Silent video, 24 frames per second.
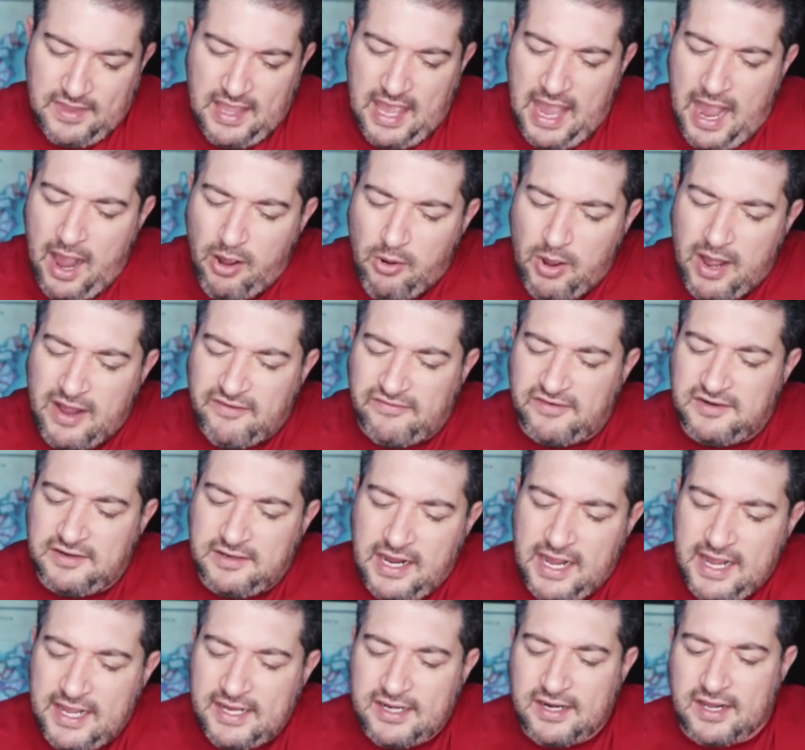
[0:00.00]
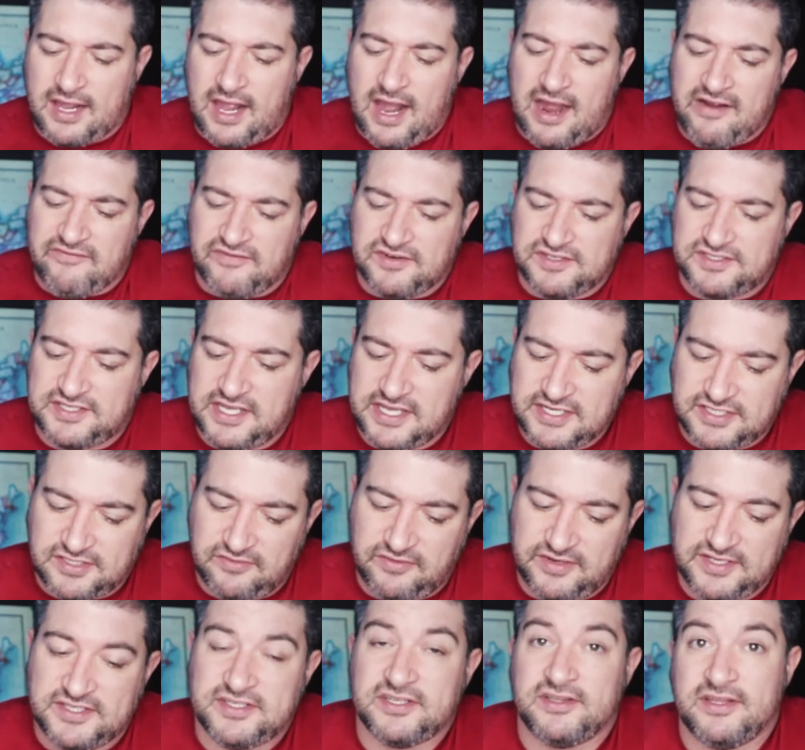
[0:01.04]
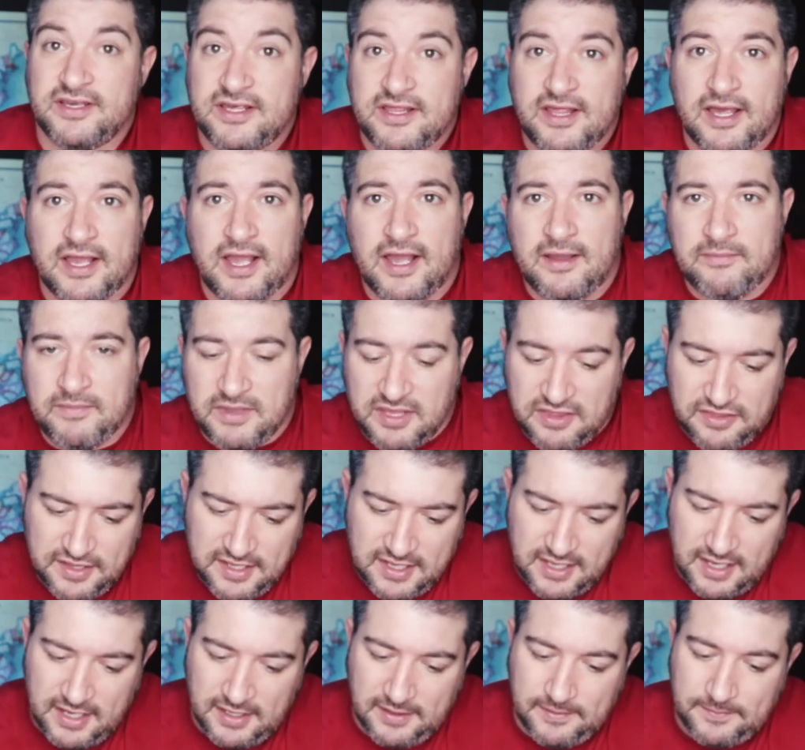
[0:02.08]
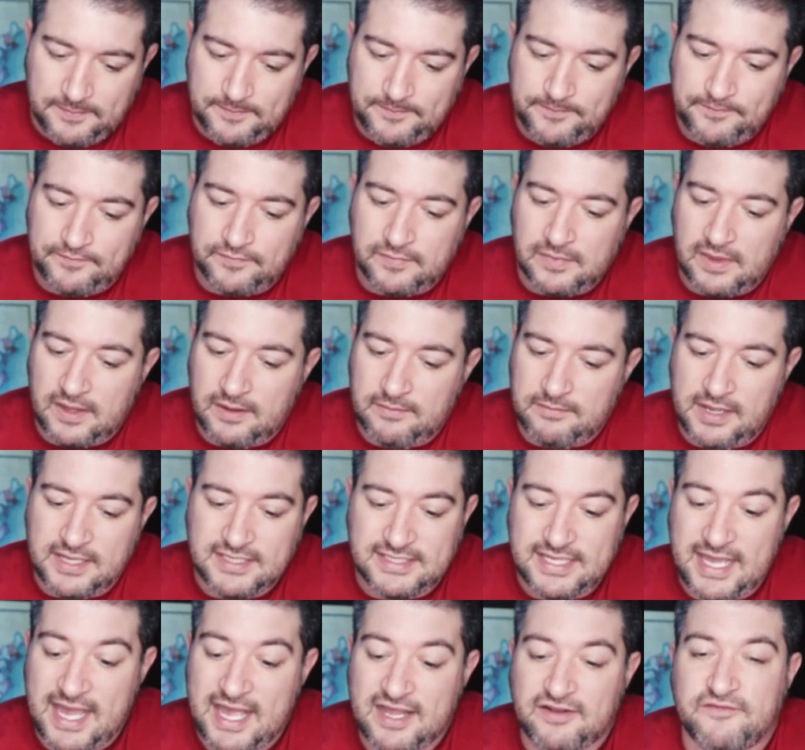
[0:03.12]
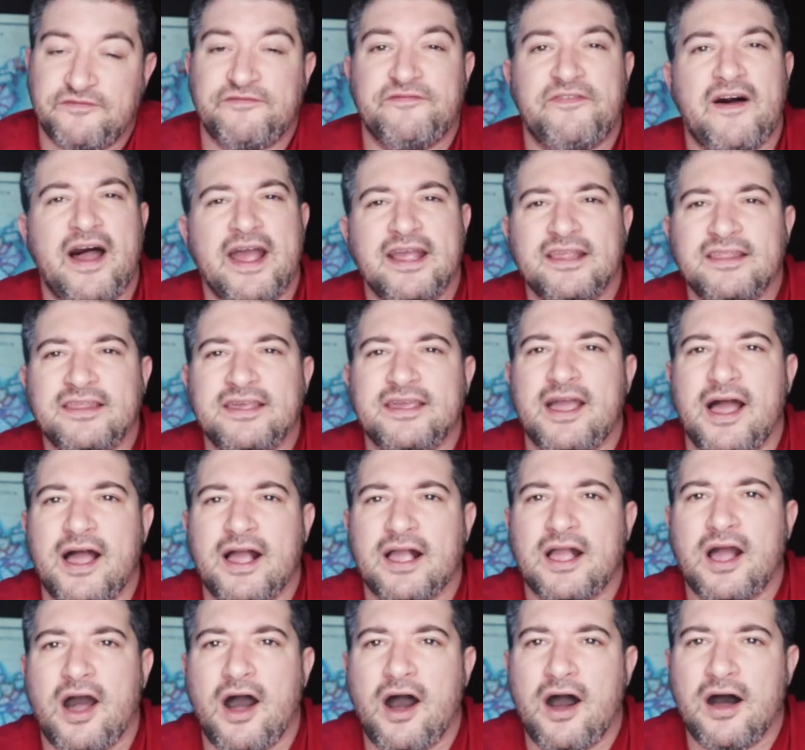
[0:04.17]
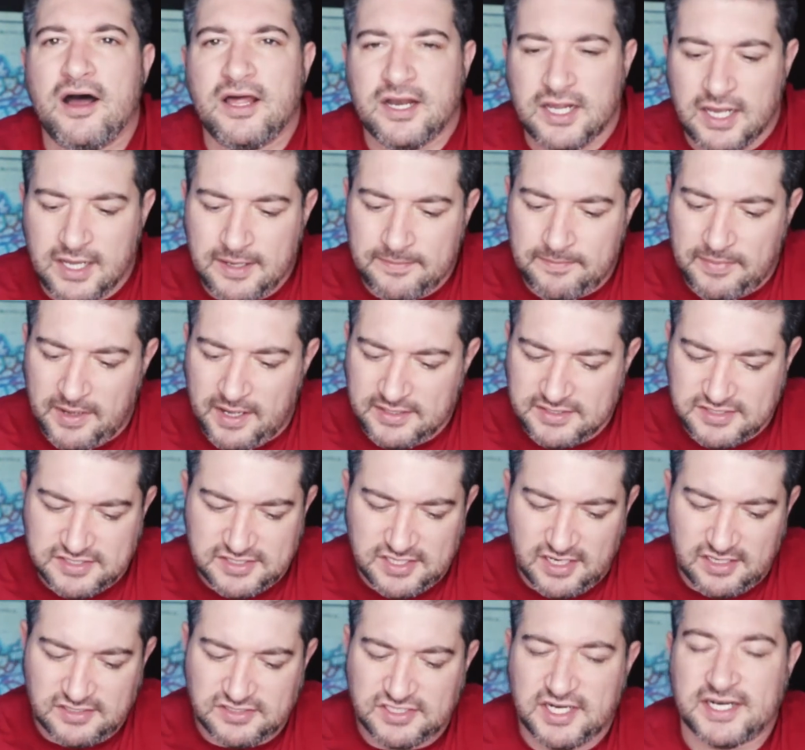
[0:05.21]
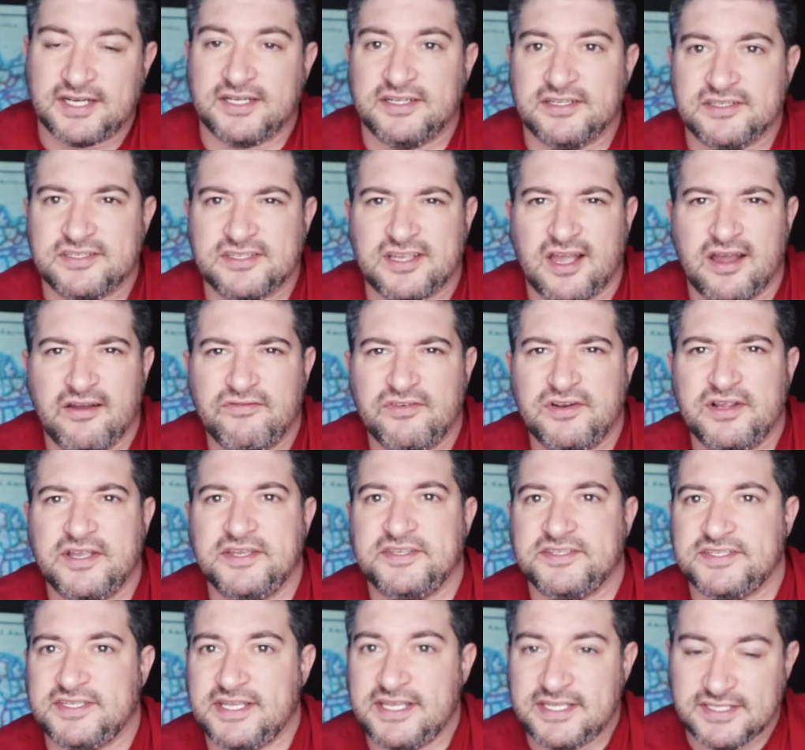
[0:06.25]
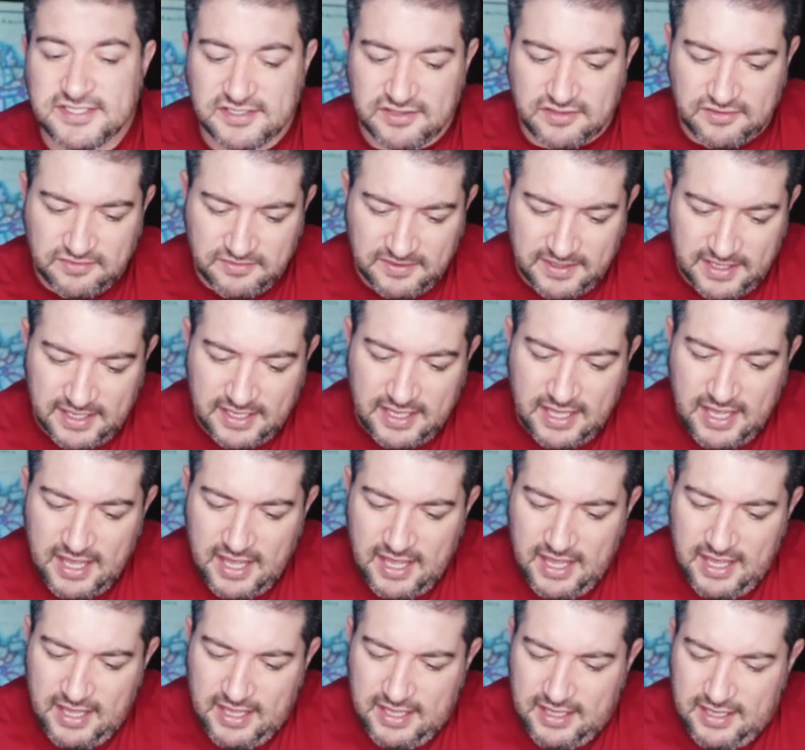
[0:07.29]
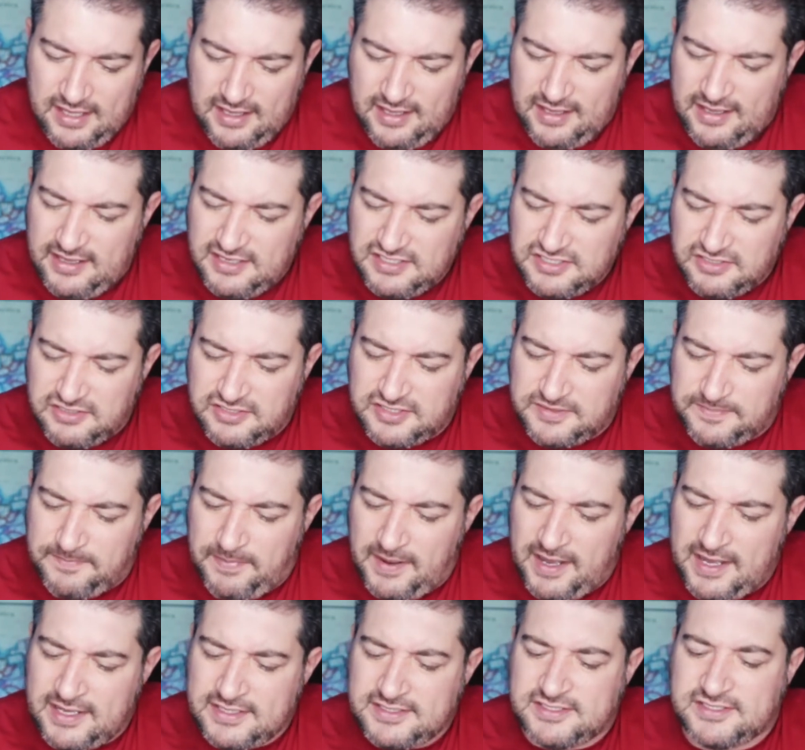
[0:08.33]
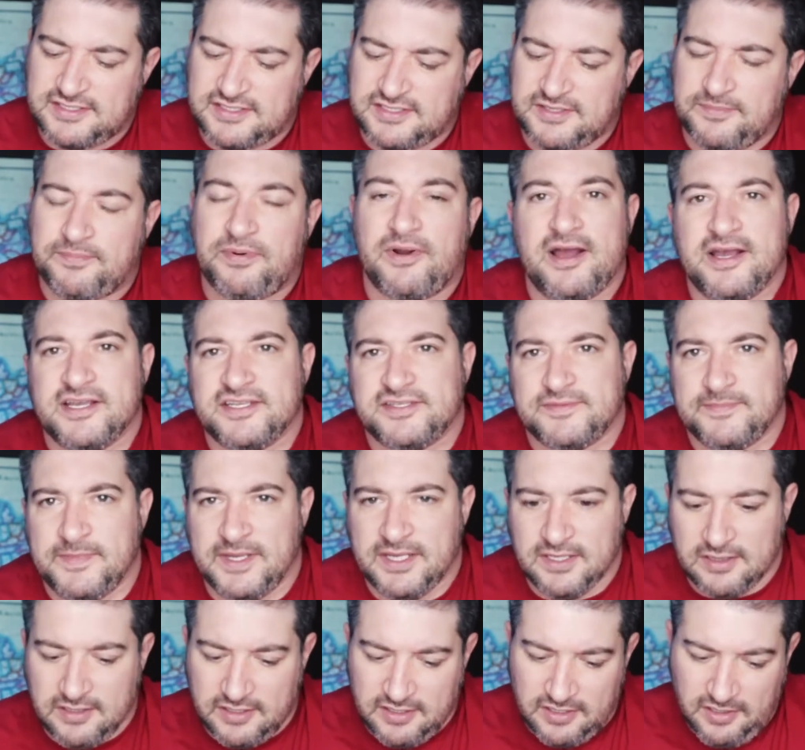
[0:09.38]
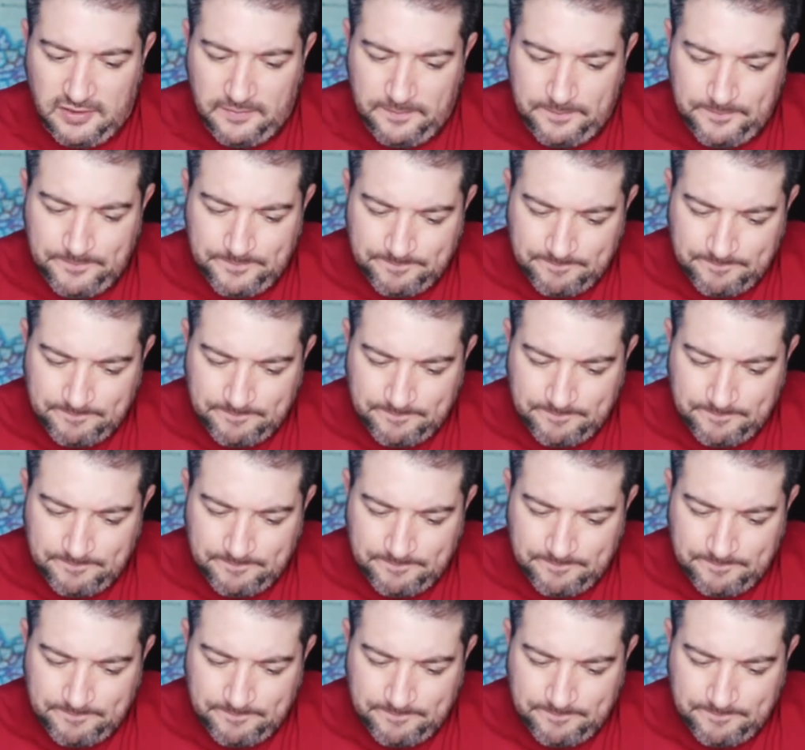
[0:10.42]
However, I had a conversation recently that got me thinking. My dad finally got caught up on Star Trek Discovery Season 3. His response surprised me a little